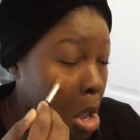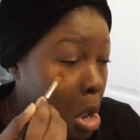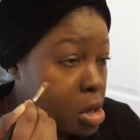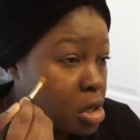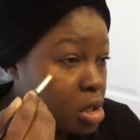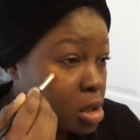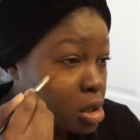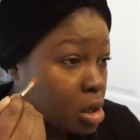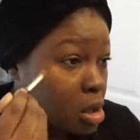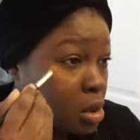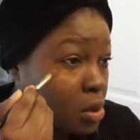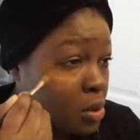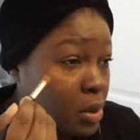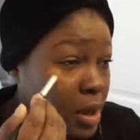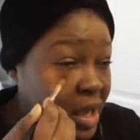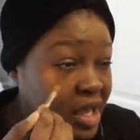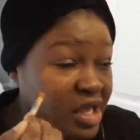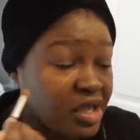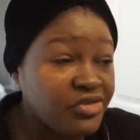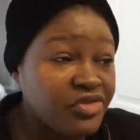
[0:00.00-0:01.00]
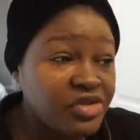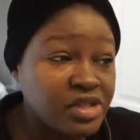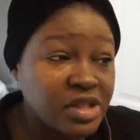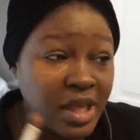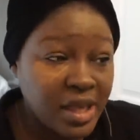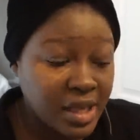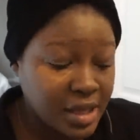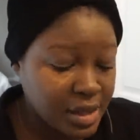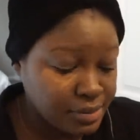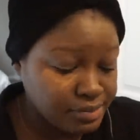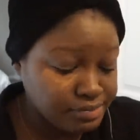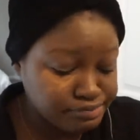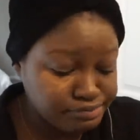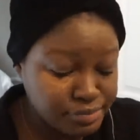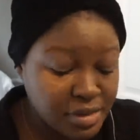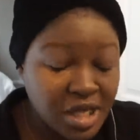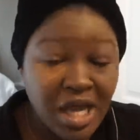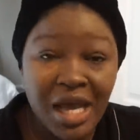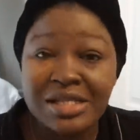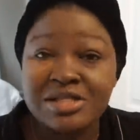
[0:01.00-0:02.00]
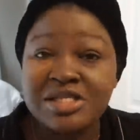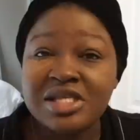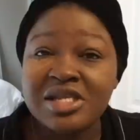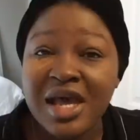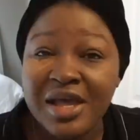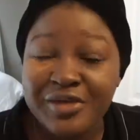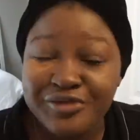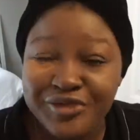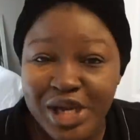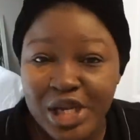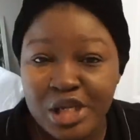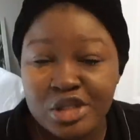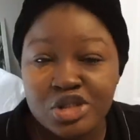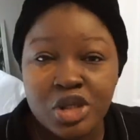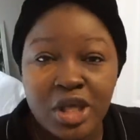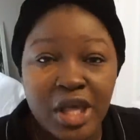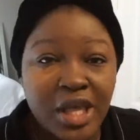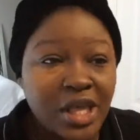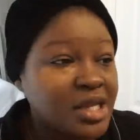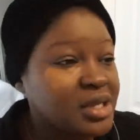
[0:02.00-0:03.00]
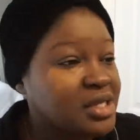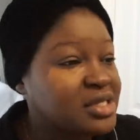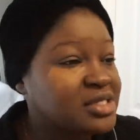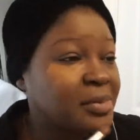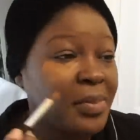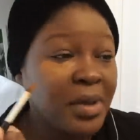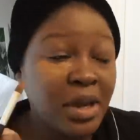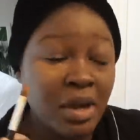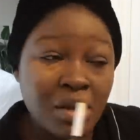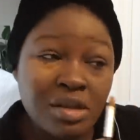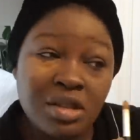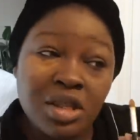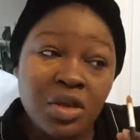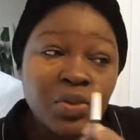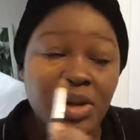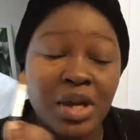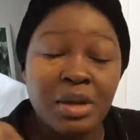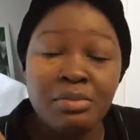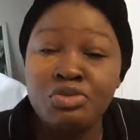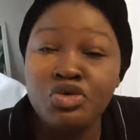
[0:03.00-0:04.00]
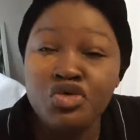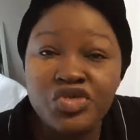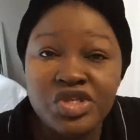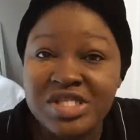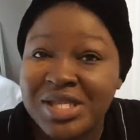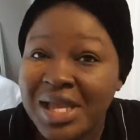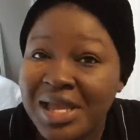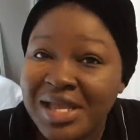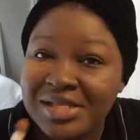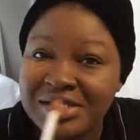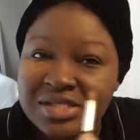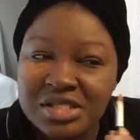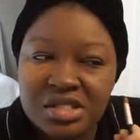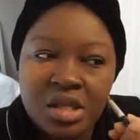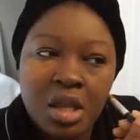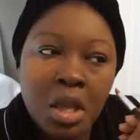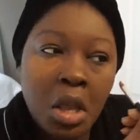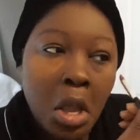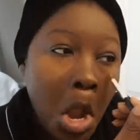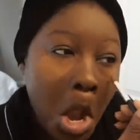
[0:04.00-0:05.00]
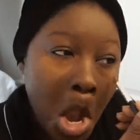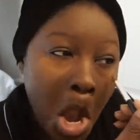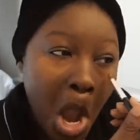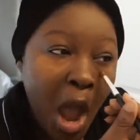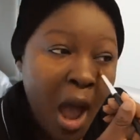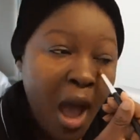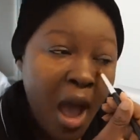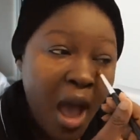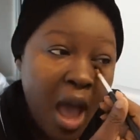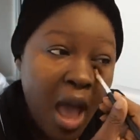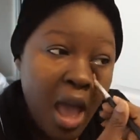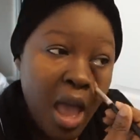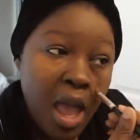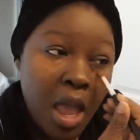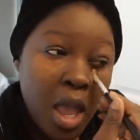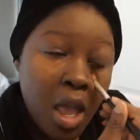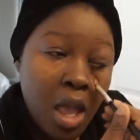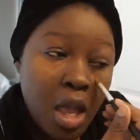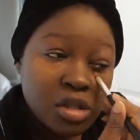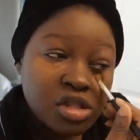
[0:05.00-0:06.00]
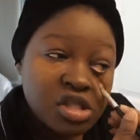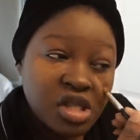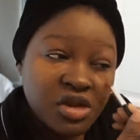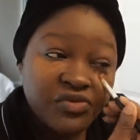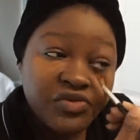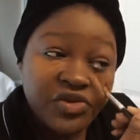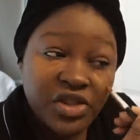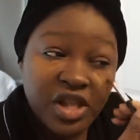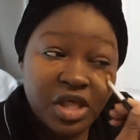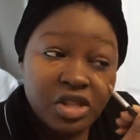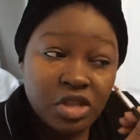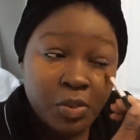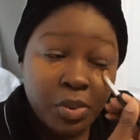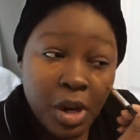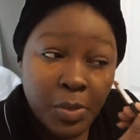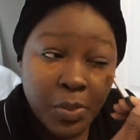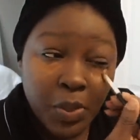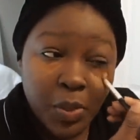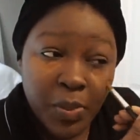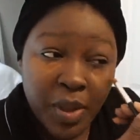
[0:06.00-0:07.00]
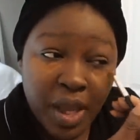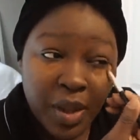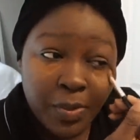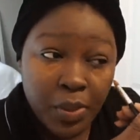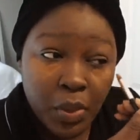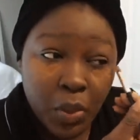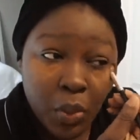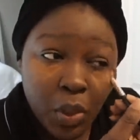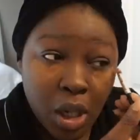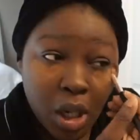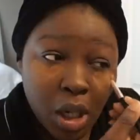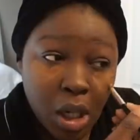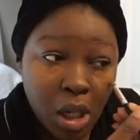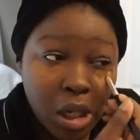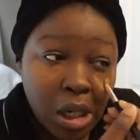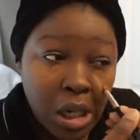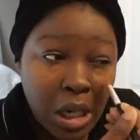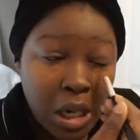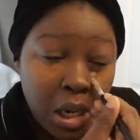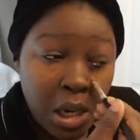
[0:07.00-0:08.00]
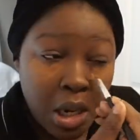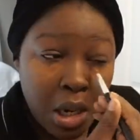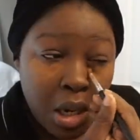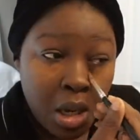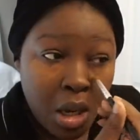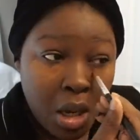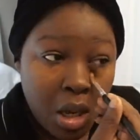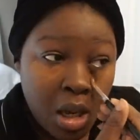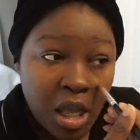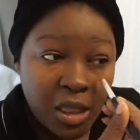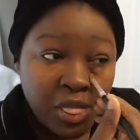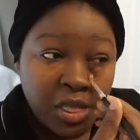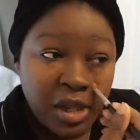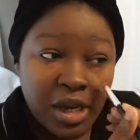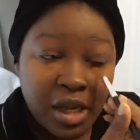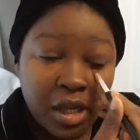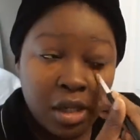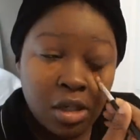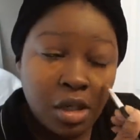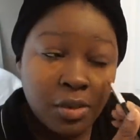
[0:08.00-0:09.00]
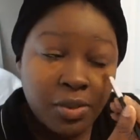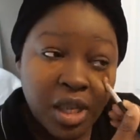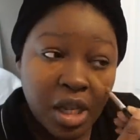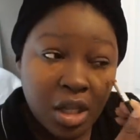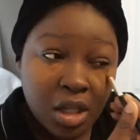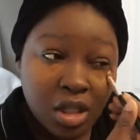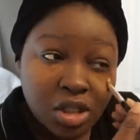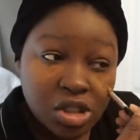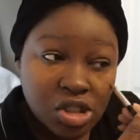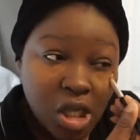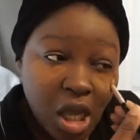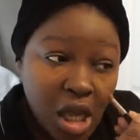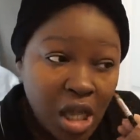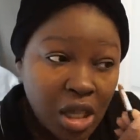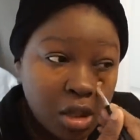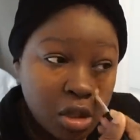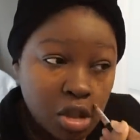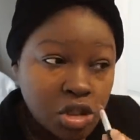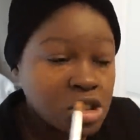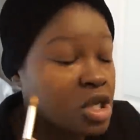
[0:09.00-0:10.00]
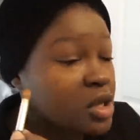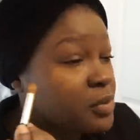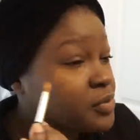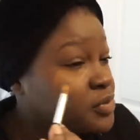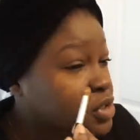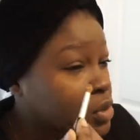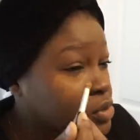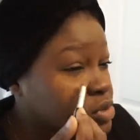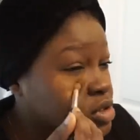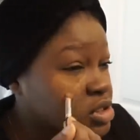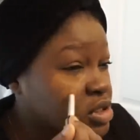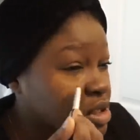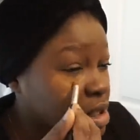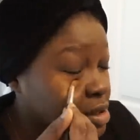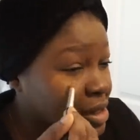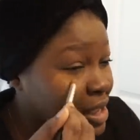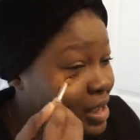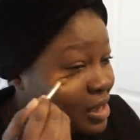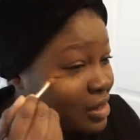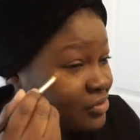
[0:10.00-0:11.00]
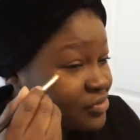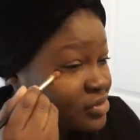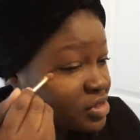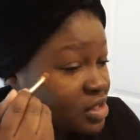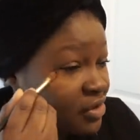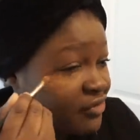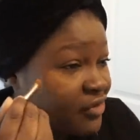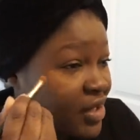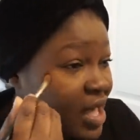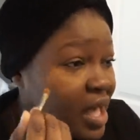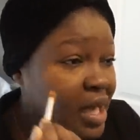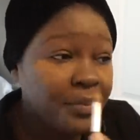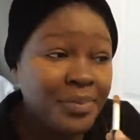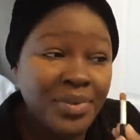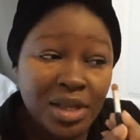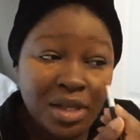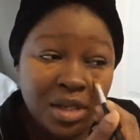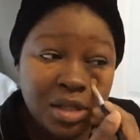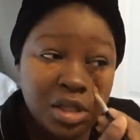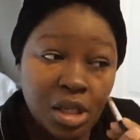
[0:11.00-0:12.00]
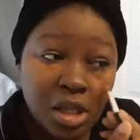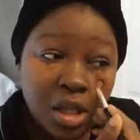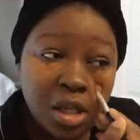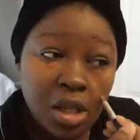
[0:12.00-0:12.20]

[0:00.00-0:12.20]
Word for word: you know, I even like got denied financial aid because apparently when I moved states, I didn't fill out the proper paperwork. And then I ended up getting a scholarship. So just a lot of stuff happened.